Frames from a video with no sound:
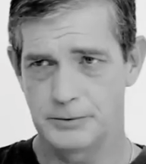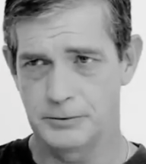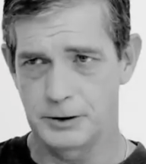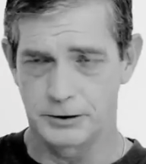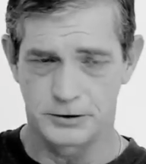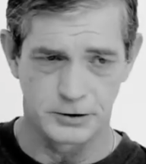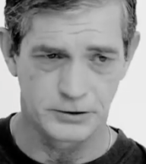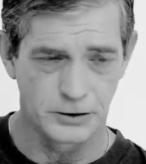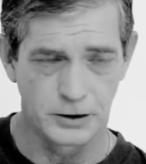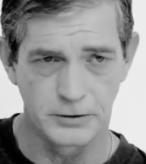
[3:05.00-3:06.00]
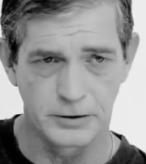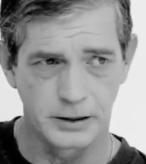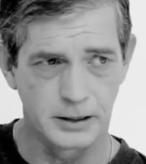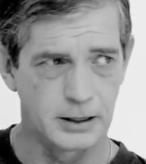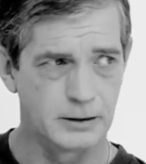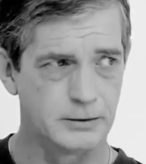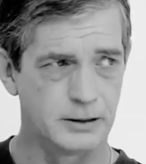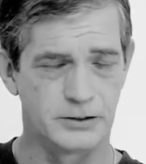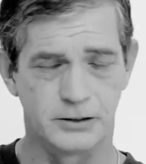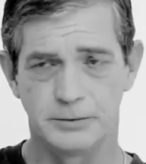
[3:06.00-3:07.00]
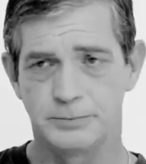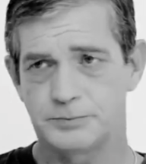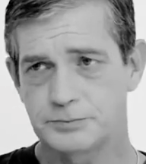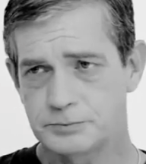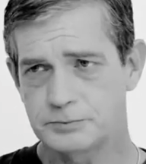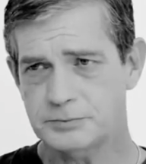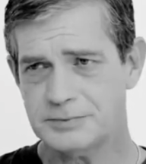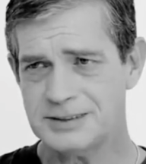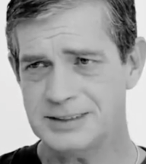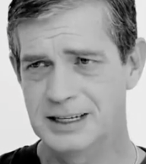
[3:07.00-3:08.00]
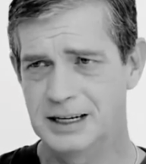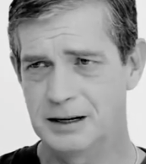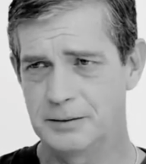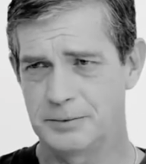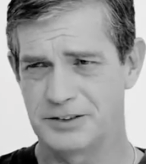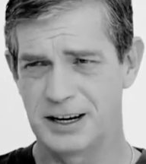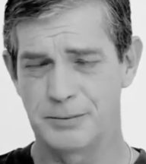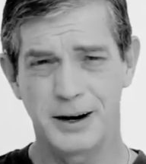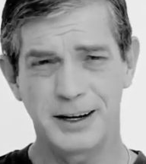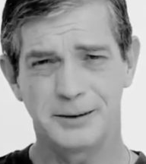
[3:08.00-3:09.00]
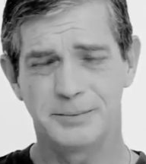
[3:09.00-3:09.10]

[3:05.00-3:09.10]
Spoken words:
We got to the site of the incident, daybreak.